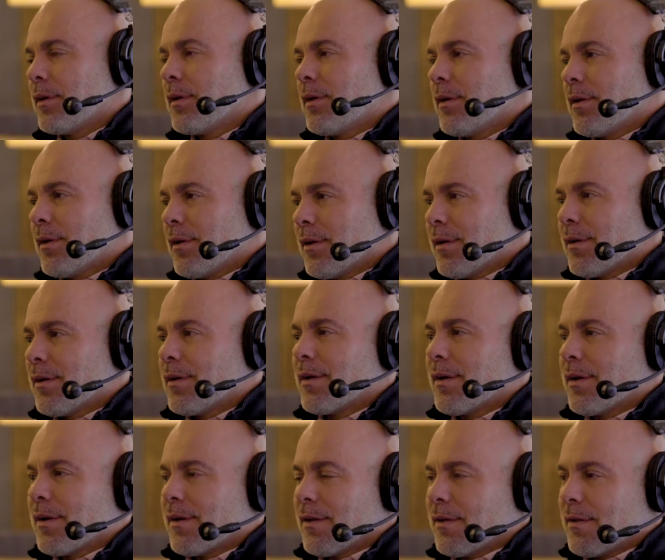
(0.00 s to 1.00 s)
trial,
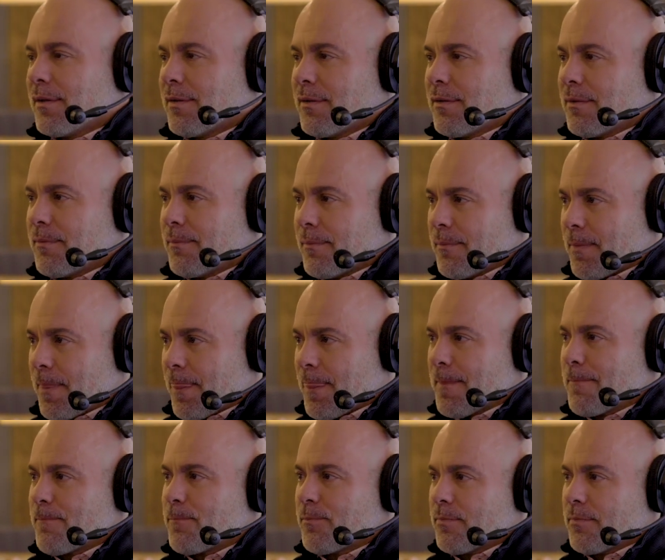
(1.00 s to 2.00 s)

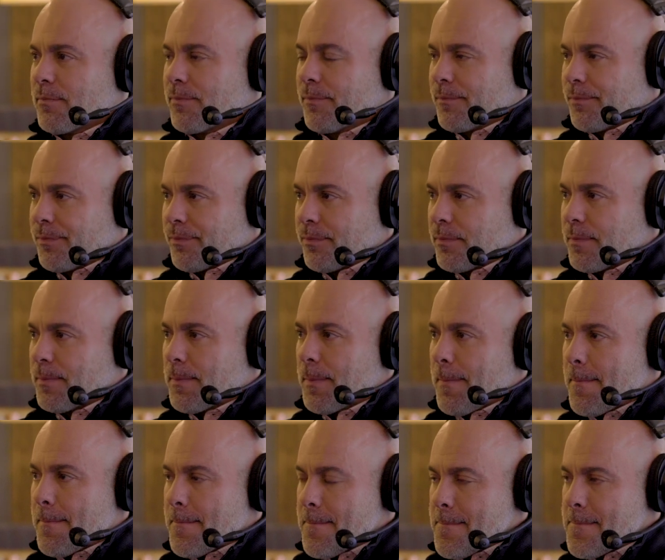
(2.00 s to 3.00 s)
Olympic hopeful at the
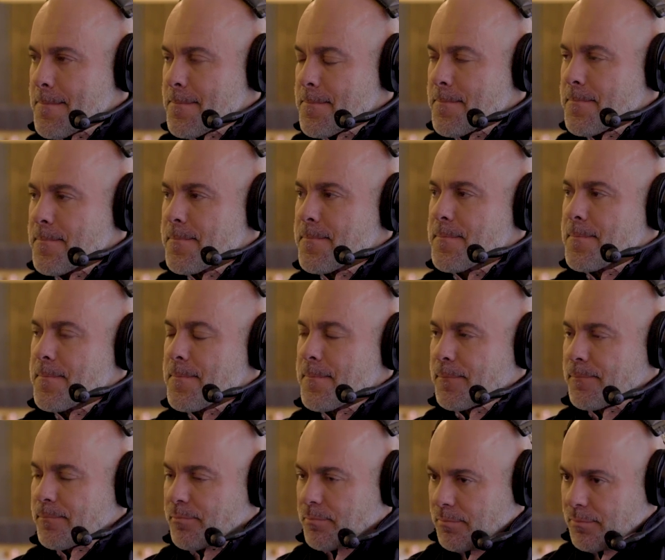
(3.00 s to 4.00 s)
time, right?
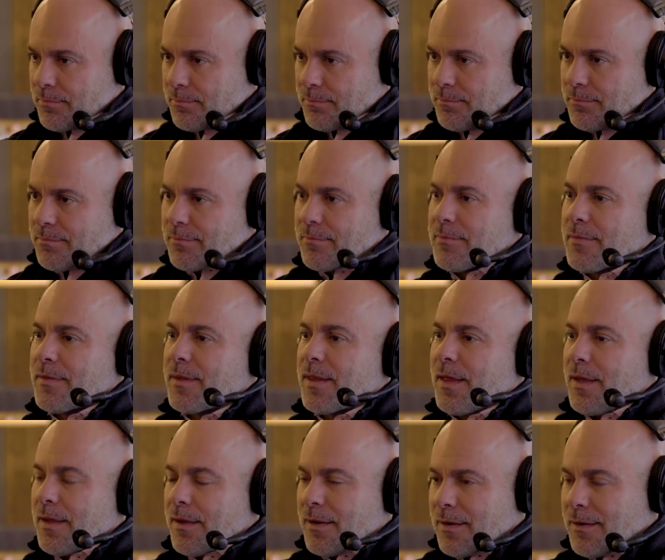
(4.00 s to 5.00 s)

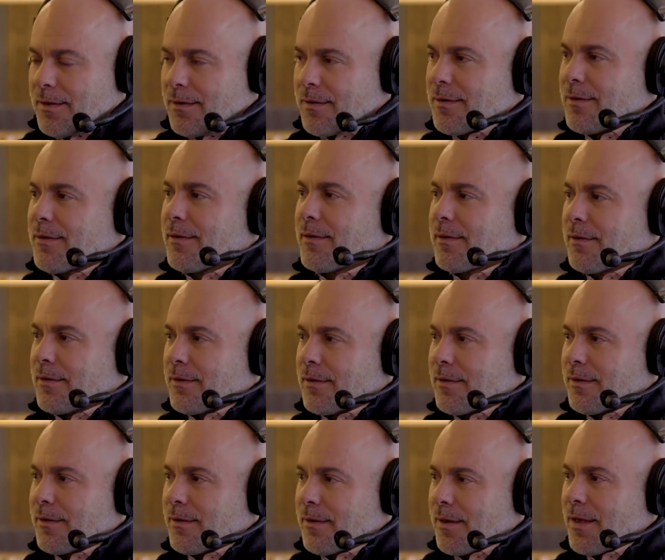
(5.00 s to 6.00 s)
You were in the hunt.
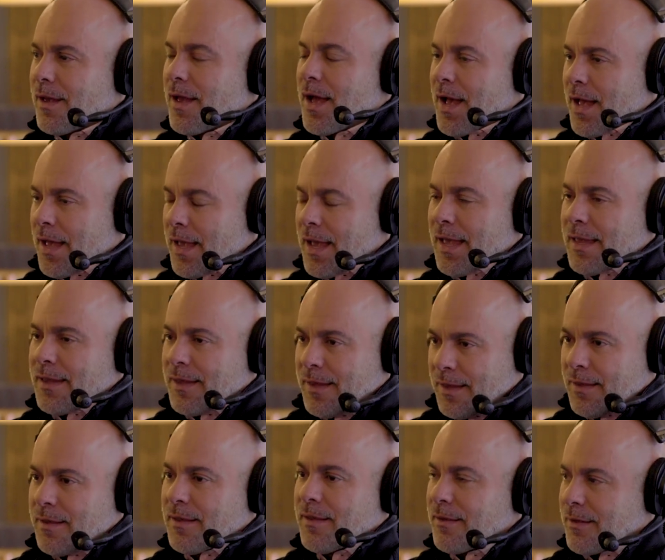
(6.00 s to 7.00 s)
You were
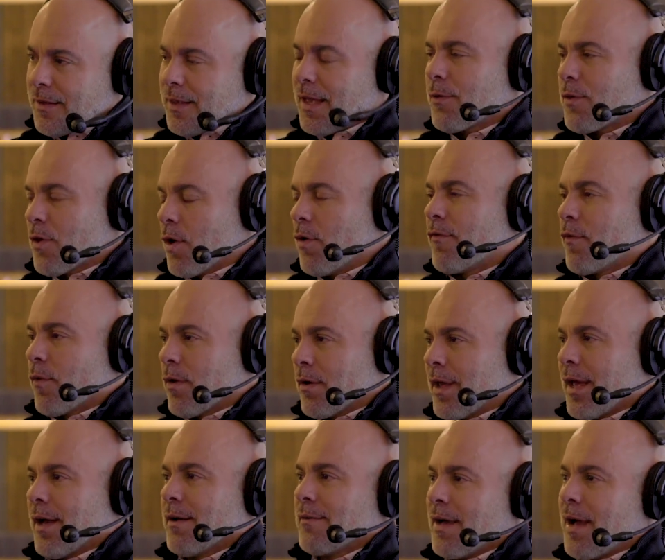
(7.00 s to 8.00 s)
going for it. I was going for
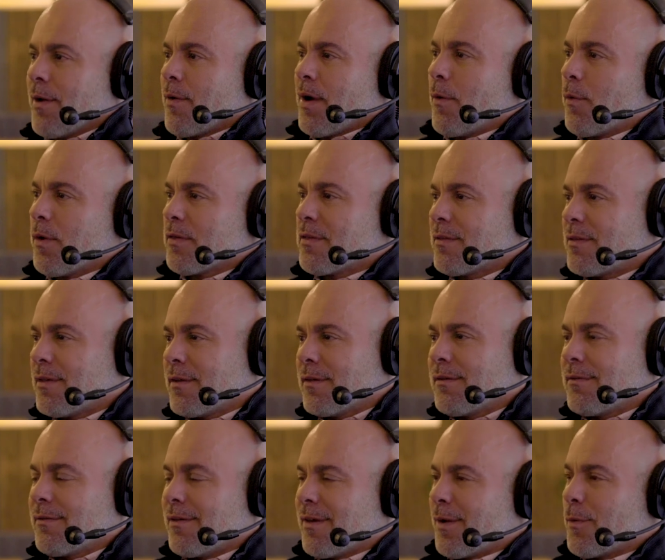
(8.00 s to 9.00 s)
it. Yeah. Yeah. I, I wasn't
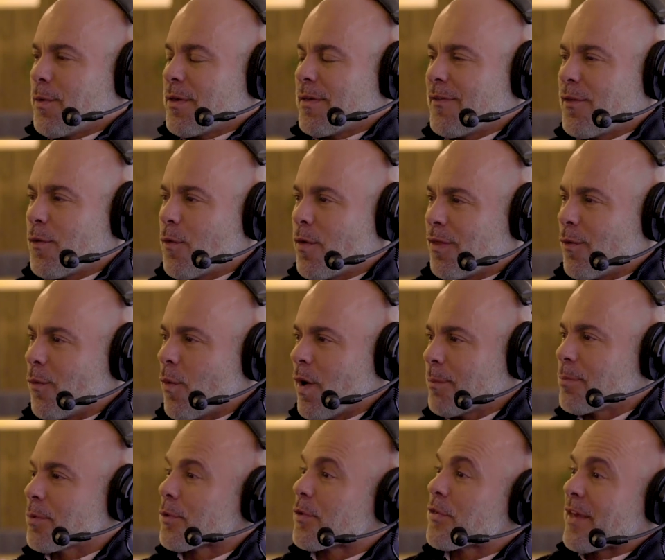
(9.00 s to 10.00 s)
the I wasn't the, the
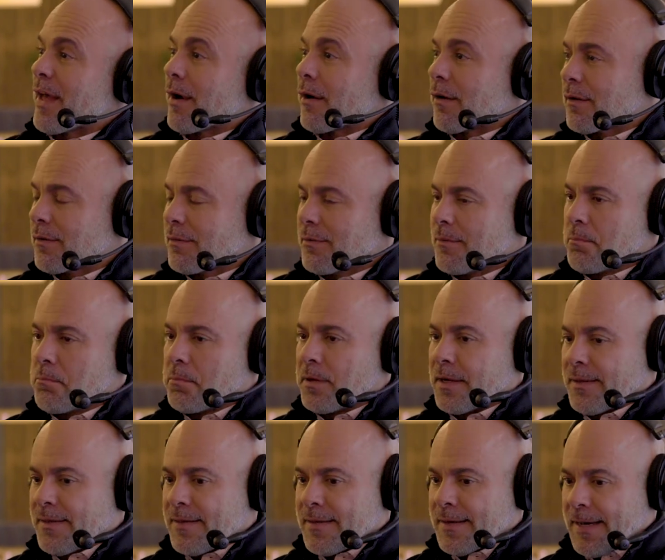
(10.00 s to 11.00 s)
one percenter,
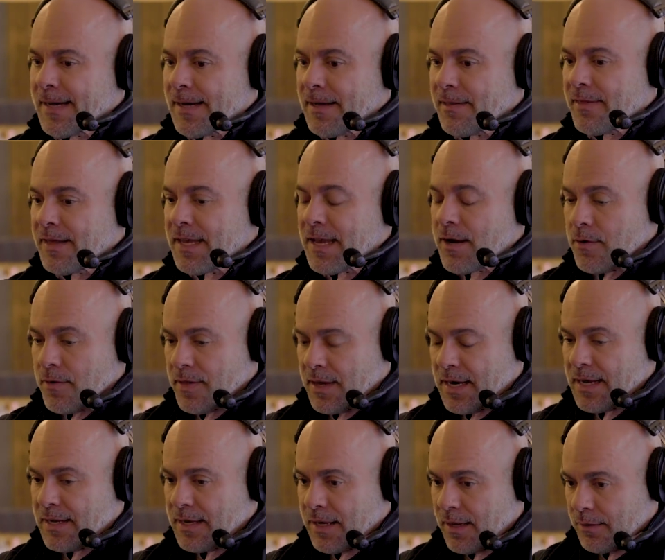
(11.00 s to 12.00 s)
but uh, the year
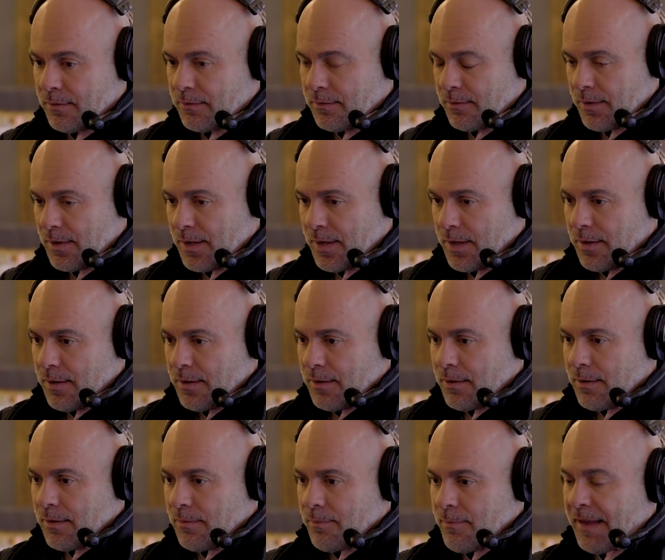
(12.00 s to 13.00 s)
that I did
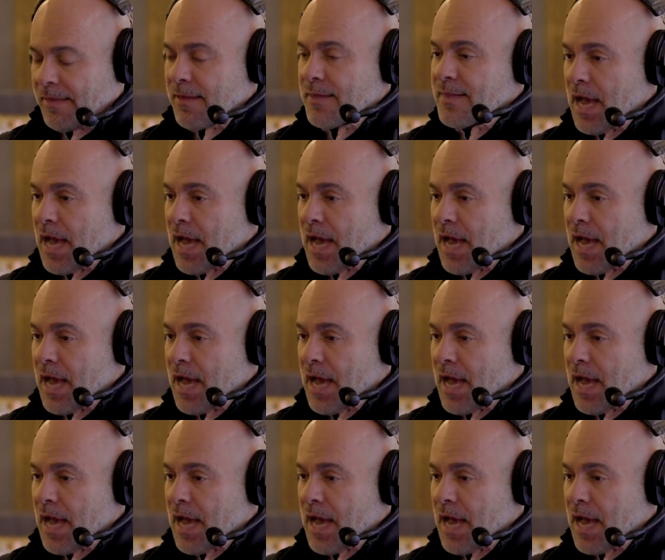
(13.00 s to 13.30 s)
make the